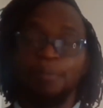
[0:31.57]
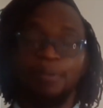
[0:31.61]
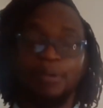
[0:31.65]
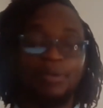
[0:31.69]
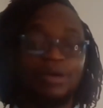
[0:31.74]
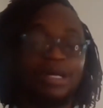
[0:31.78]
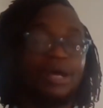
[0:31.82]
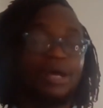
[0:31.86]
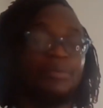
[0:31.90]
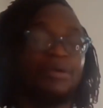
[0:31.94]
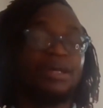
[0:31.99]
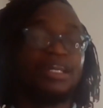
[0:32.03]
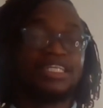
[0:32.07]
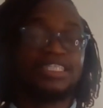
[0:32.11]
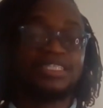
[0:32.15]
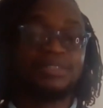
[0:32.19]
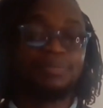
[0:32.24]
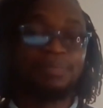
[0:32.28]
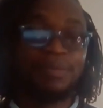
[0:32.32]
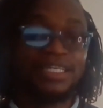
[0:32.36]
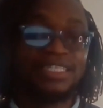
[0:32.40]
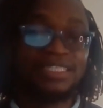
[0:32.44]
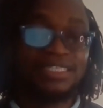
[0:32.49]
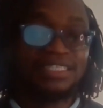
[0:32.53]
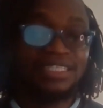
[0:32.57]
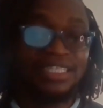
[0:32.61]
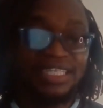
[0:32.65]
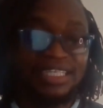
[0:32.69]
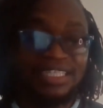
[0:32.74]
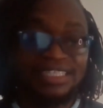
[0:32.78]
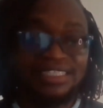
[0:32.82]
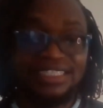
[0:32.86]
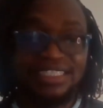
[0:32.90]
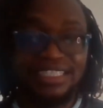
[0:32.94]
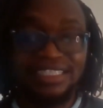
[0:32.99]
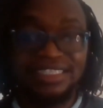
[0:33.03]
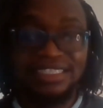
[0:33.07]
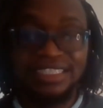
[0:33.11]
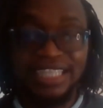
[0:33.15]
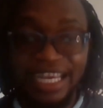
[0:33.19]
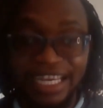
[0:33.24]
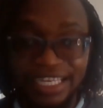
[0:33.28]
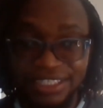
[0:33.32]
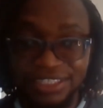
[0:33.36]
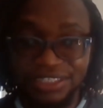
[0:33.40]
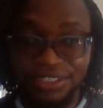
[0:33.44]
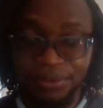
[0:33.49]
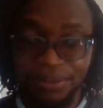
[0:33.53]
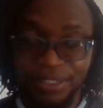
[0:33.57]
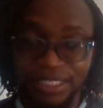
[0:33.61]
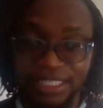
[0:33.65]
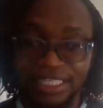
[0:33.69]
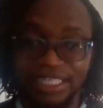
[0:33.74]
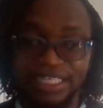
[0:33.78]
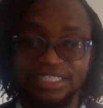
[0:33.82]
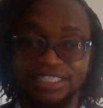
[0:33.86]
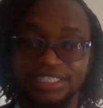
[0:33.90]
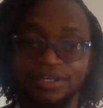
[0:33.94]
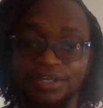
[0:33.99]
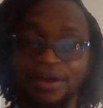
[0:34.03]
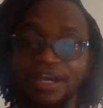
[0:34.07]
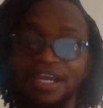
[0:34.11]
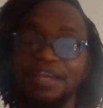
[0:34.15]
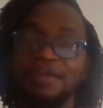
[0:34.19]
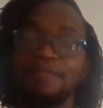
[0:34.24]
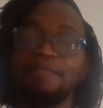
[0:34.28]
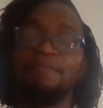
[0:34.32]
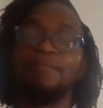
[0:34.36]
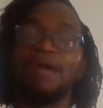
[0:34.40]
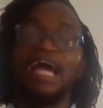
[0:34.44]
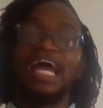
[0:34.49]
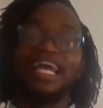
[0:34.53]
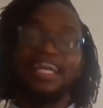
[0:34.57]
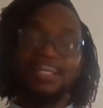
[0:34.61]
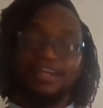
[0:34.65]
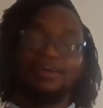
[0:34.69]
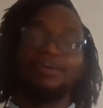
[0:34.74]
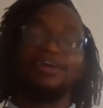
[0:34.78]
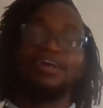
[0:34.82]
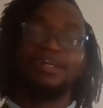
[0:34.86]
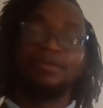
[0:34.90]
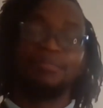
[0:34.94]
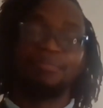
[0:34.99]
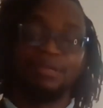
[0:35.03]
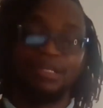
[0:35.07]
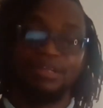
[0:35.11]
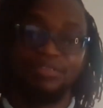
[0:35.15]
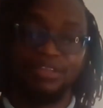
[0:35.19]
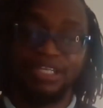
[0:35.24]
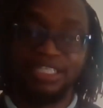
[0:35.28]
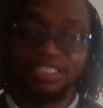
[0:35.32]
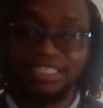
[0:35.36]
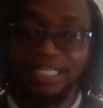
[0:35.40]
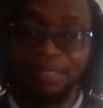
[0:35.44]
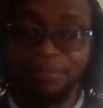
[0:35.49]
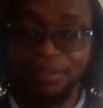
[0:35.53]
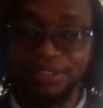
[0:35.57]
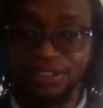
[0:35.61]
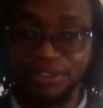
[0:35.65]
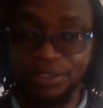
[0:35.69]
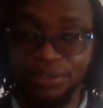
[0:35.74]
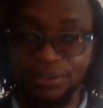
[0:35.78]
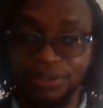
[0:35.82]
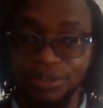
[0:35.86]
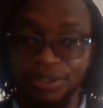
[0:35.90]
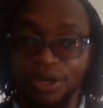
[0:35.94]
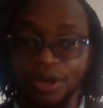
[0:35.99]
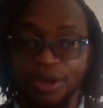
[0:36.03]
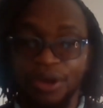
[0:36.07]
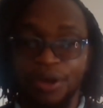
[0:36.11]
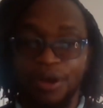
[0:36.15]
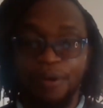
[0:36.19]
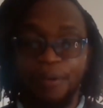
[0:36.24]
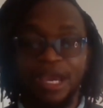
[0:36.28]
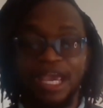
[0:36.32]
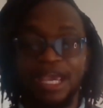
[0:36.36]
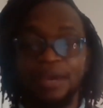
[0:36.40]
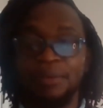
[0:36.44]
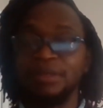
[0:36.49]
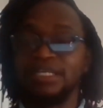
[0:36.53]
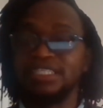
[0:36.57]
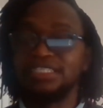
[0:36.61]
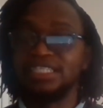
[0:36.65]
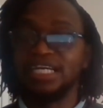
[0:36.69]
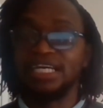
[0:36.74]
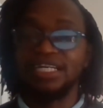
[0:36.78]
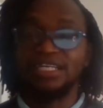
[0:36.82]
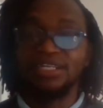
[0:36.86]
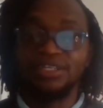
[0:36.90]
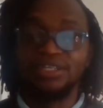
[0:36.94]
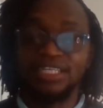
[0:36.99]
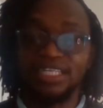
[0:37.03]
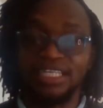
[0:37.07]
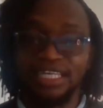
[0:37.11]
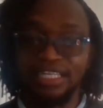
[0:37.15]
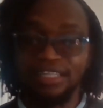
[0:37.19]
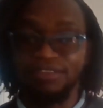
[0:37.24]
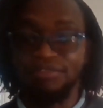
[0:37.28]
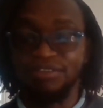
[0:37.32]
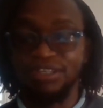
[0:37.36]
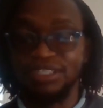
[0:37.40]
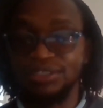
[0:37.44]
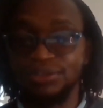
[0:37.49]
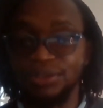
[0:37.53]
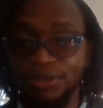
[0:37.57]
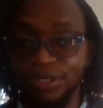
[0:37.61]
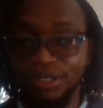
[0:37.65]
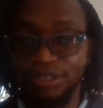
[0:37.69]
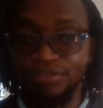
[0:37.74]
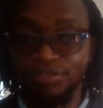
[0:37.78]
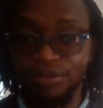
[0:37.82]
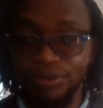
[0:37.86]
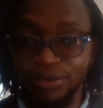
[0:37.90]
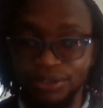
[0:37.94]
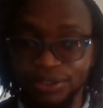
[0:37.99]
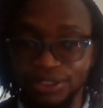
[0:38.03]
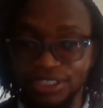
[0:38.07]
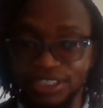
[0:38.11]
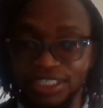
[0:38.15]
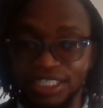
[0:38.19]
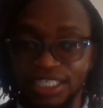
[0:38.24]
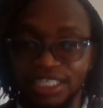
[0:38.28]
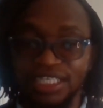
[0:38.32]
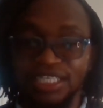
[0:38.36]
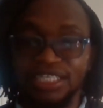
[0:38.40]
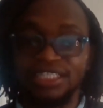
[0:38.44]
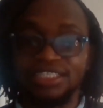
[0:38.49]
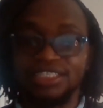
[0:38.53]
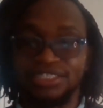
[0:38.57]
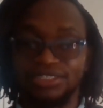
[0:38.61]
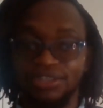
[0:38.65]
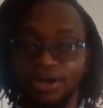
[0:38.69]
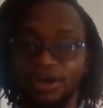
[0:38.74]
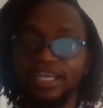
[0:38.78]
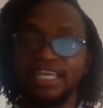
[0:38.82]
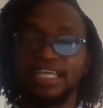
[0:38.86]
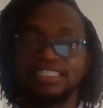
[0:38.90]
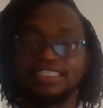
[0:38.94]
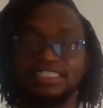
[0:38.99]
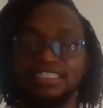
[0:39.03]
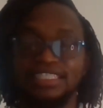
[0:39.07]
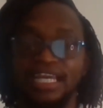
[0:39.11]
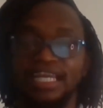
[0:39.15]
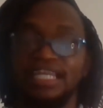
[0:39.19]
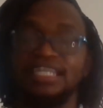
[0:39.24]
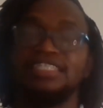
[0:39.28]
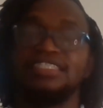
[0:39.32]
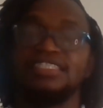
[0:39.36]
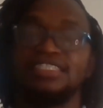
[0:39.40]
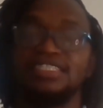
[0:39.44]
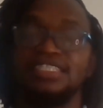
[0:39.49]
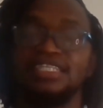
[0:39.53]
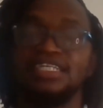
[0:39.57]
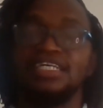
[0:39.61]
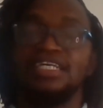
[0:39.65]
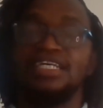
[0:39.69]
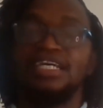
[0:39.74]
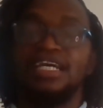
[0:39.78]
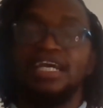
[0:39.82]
But what I want to spend today doing is going back on a previous episode where we started looking at the Victoria Falls Stock Exchange.